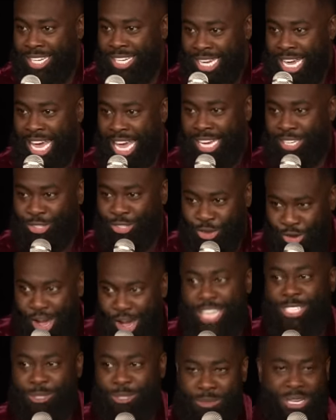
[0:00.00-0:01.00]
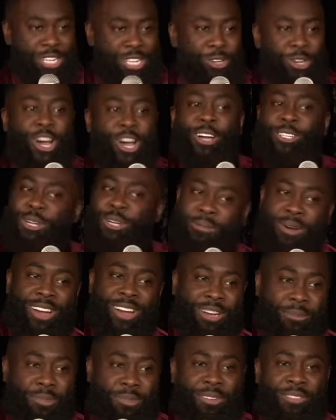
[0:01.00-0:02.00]
Yeah, trust me, you go to
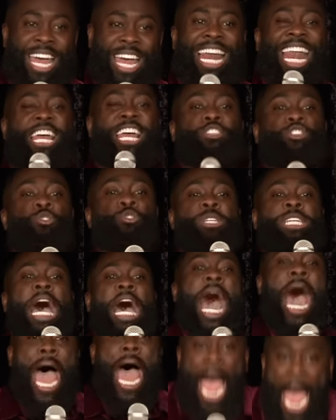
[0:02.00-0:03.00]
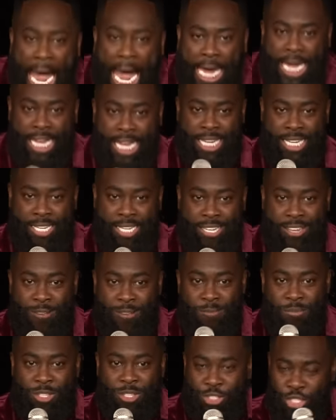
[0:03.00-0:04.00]
America, bro, they let you die.
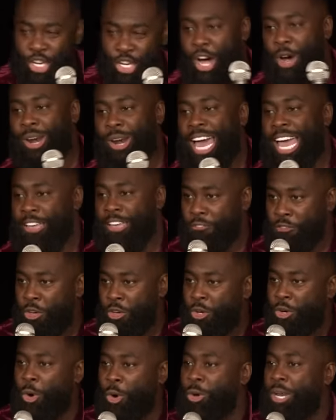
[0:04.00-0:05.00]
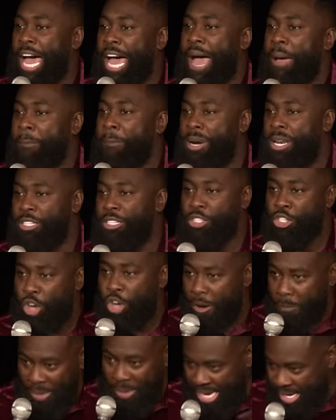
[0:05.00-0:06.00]
Do you know, like, if you call the ambulance, you
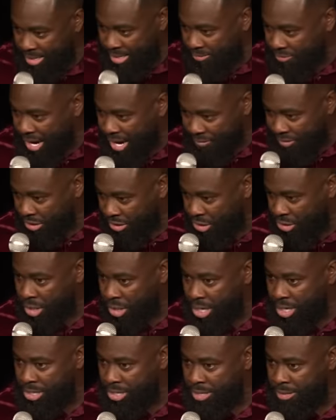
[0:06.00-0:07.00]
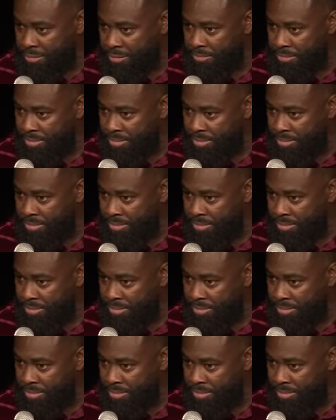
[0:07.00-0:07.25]
got to pay $500.